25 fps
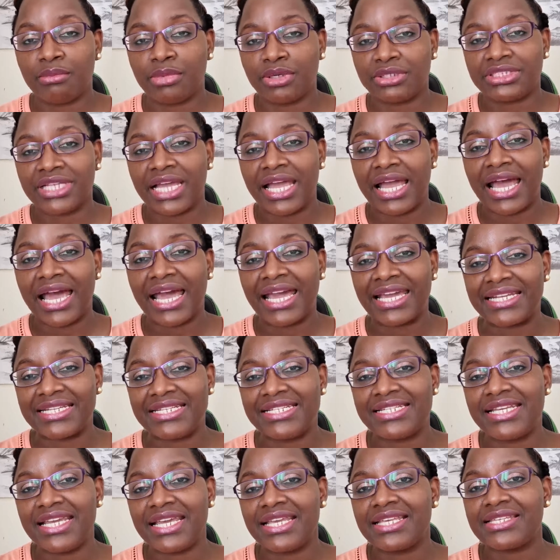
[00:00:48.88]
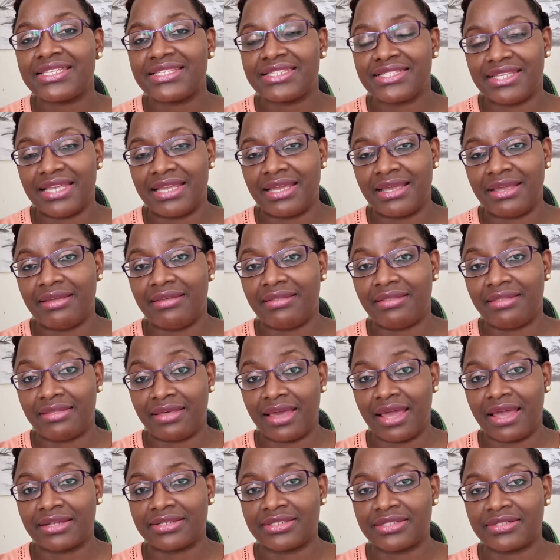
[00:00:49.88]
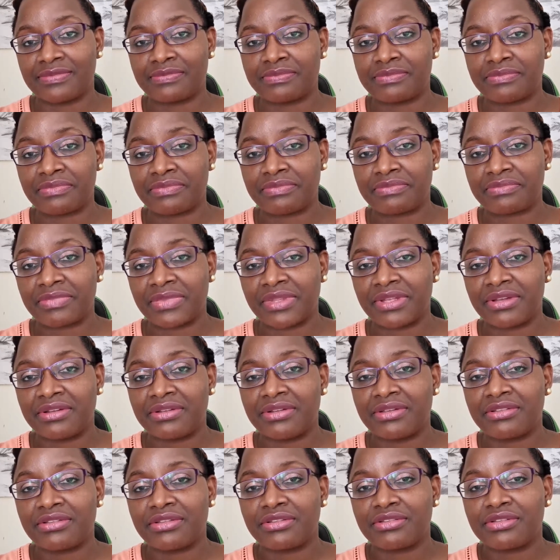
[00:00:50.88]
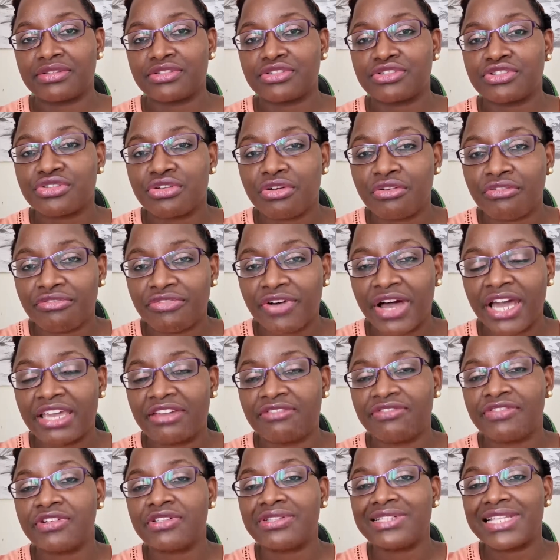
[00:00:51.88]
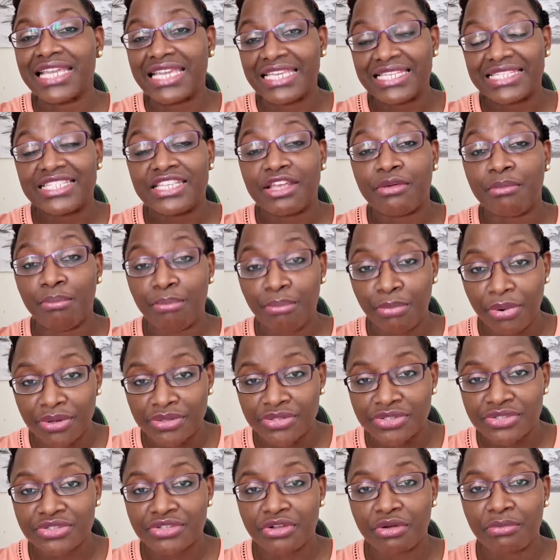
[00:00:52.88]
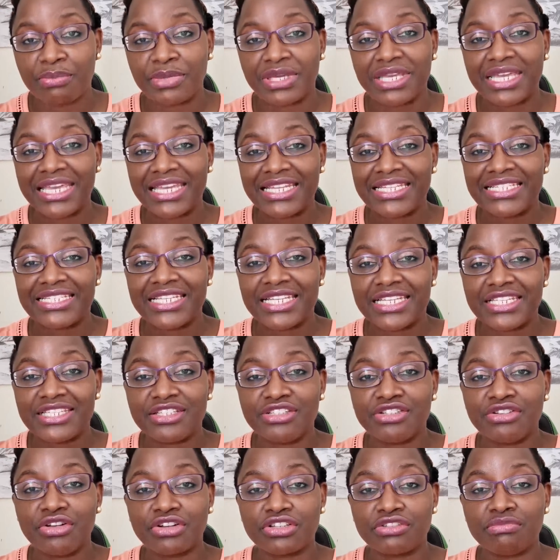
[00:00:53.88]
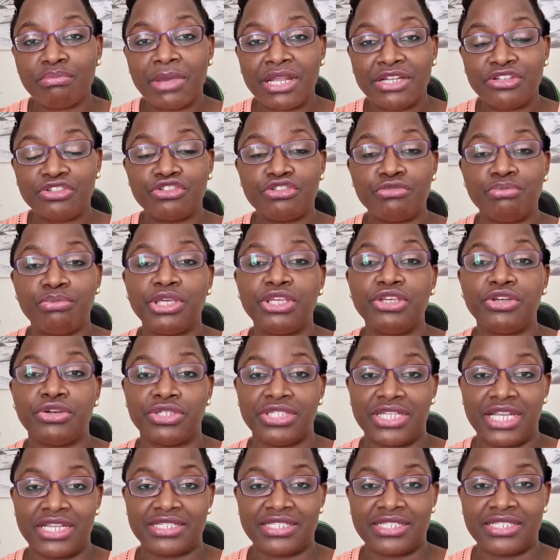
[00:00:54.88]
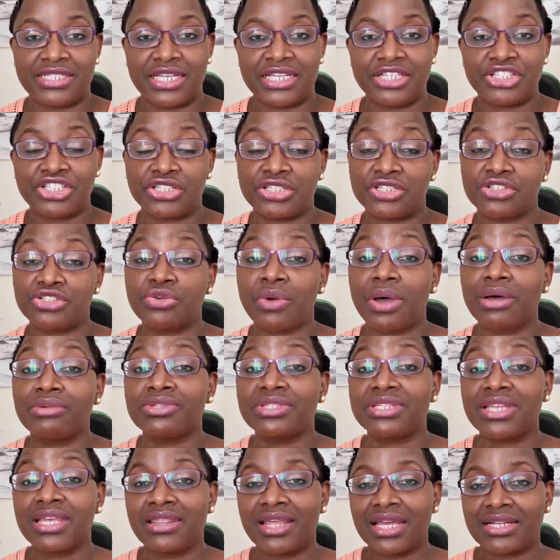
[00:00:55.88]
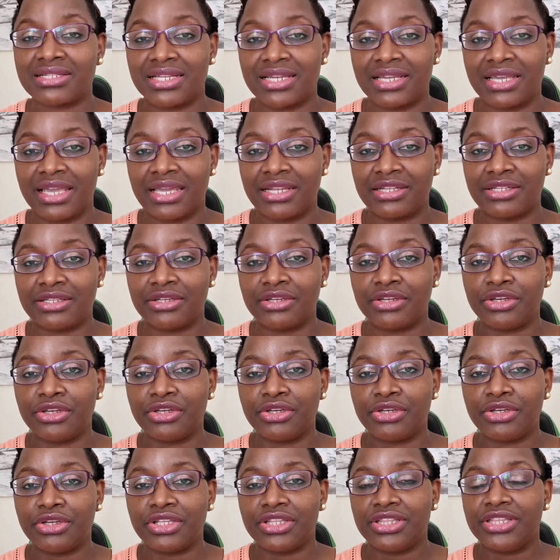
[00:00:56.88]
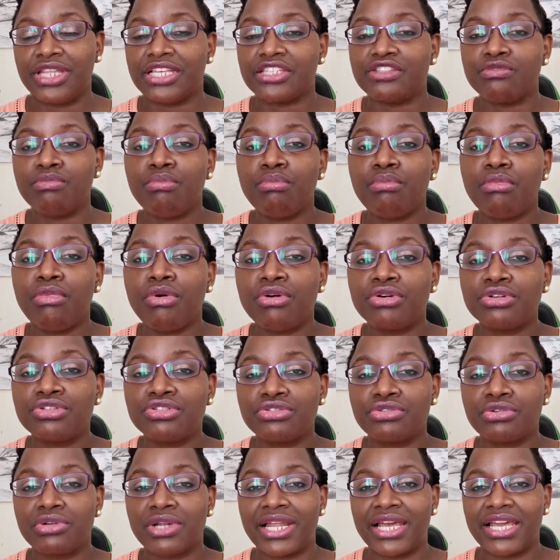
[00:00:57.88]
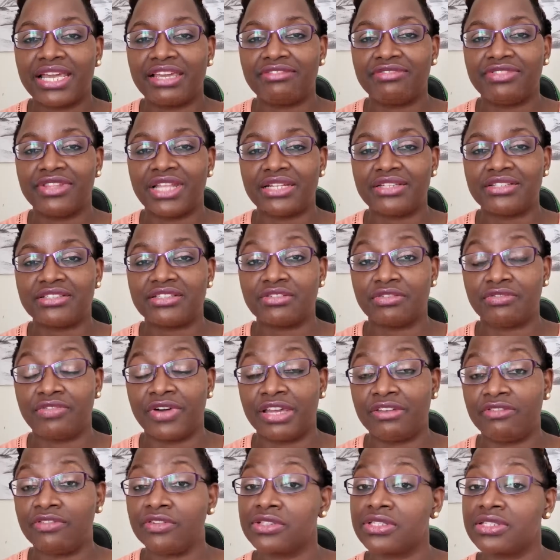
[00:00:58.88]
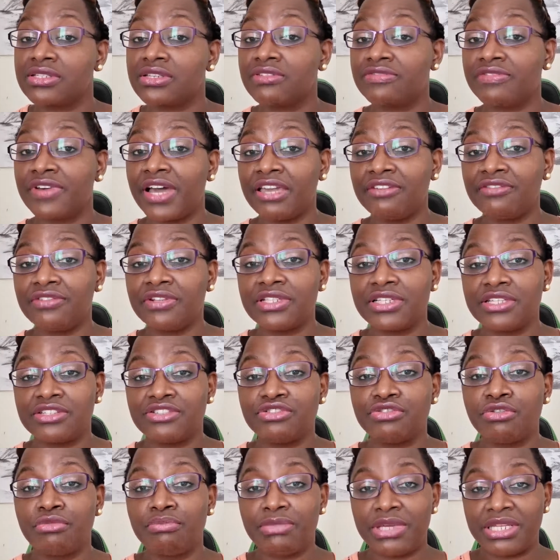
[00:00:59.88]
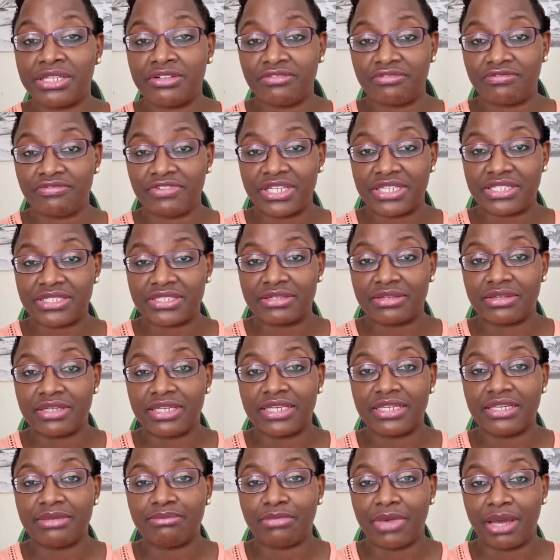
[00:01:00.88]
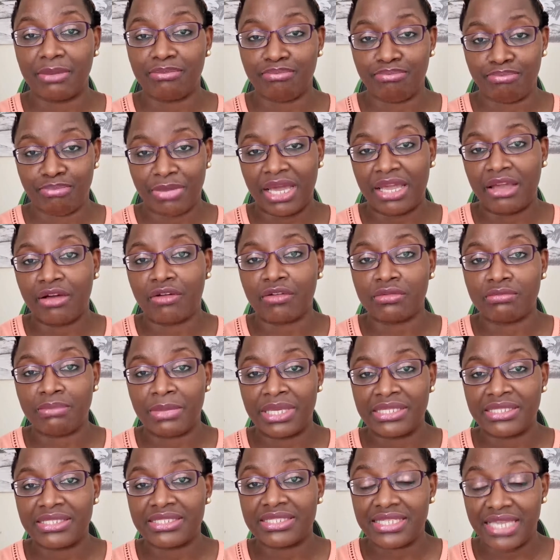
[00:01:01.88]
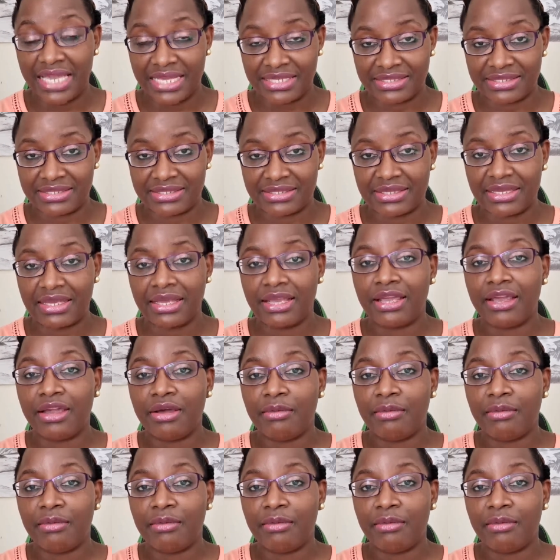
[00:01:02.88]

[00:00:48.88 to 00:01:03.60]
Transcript: But I dare say that survival is a bus stop. It is not meant to be your destination. So I'll say that again. There's more to life than survival. Survival is no mean feat, by all means, yes.